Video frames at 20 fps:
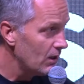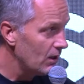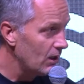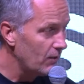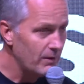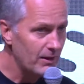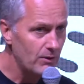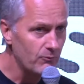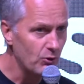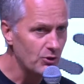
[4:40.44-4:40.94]

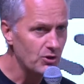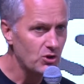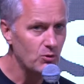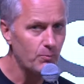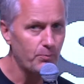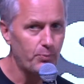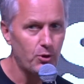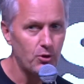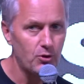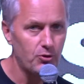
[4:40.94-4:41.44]
And I mean, what's
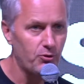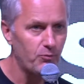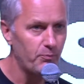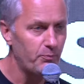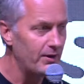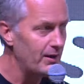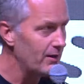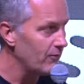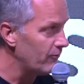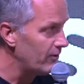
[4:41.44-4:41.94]
the point
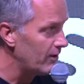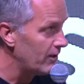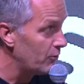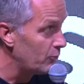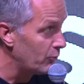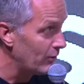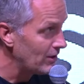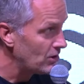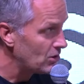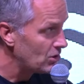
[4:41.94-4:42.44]
of being
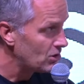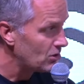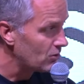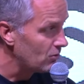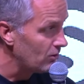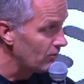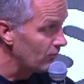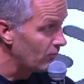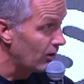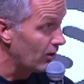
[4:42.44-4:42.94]
very
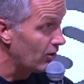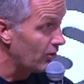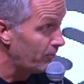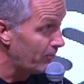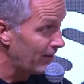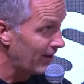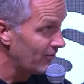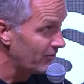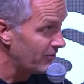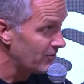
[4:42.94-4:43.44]
rich while
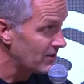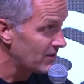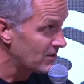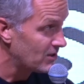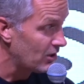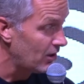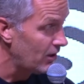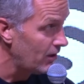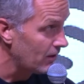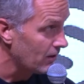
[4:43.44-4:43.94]
the planet
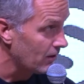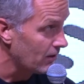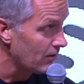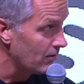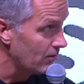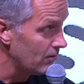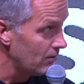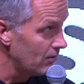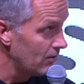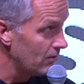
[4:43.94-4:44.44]
is dying?
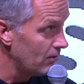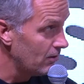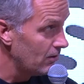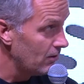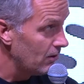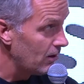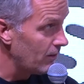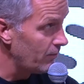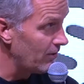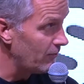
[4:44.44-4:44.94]

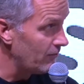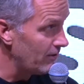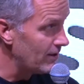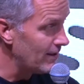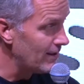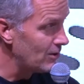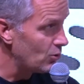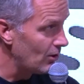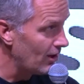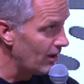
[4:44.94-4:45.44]
I mean, we
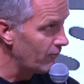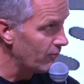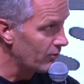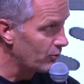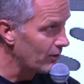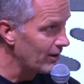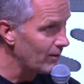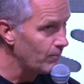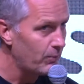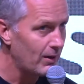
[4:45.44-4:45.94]
need to have
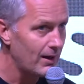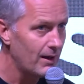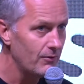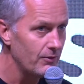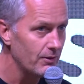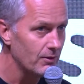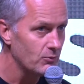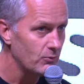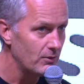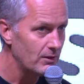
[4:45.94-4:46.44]
a green
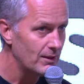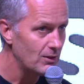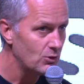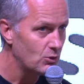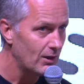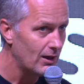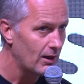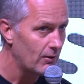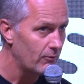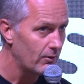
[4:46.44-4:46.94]
planet. We
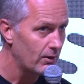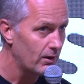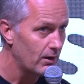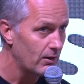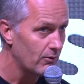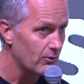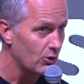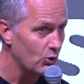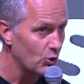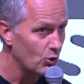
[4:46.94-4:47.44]
need to
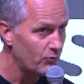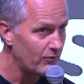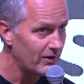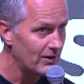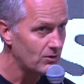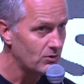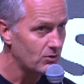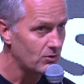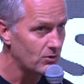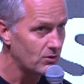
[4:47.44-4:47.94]
have good
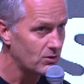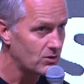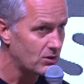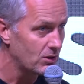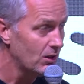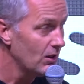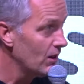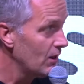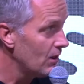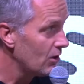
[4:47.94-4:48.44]

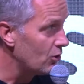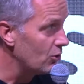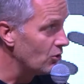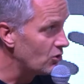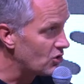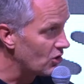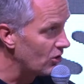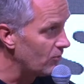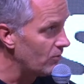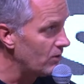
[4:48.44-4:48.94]
winters,
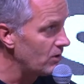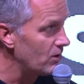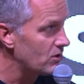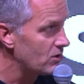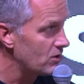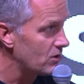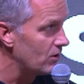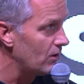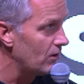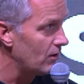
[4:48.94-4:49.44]
good
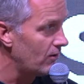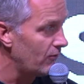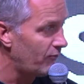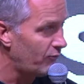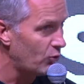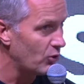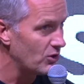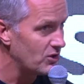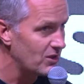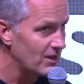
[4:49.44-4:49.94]
summers,
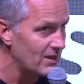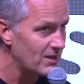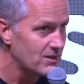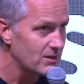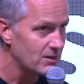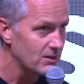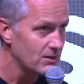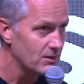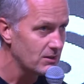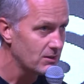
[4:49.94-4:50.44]
4
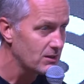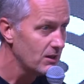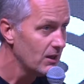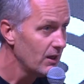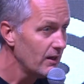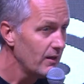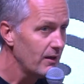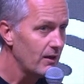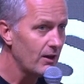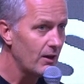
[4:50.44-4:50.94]
seasons.
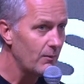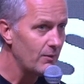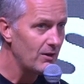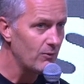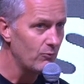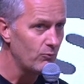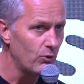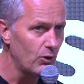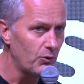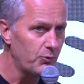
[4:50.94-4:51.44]
And I
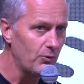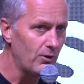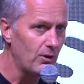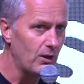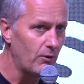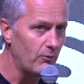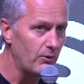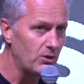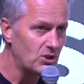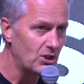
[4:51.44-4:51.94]
mean, what
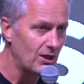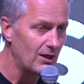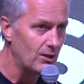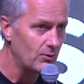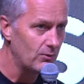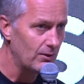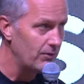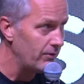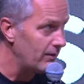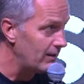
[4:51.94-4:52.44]
will our
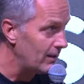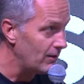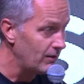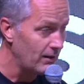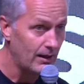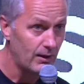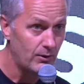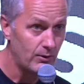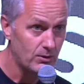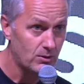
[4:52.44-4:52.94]
children
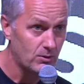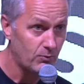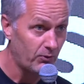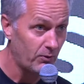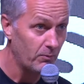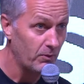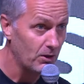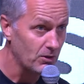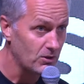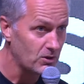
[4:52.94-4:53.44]
inherit
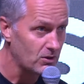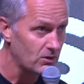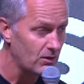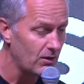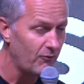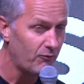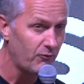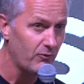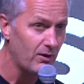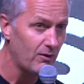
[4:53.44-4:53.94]
from
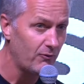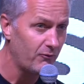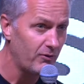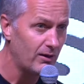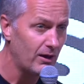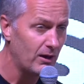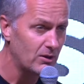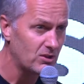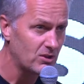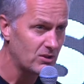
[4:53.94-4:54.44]
us if
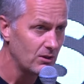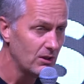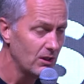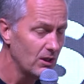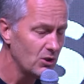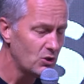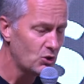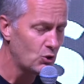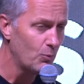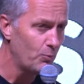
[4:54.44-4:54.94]
we are
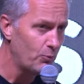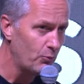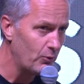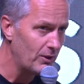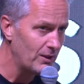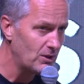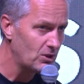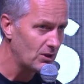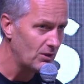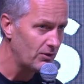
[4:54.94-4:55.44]
super
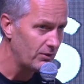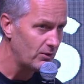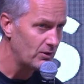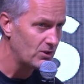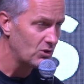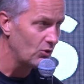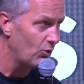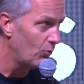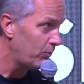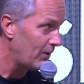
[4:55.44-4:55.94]
rich and
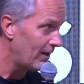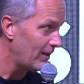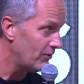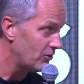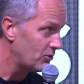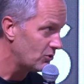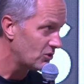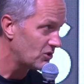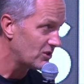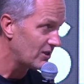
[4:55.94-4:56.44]
there is no
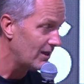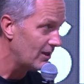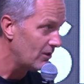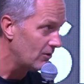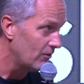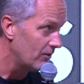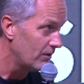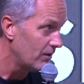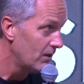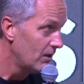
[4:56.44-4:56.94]
planet to
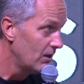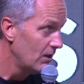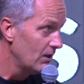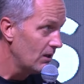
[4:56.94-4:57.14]
stay on?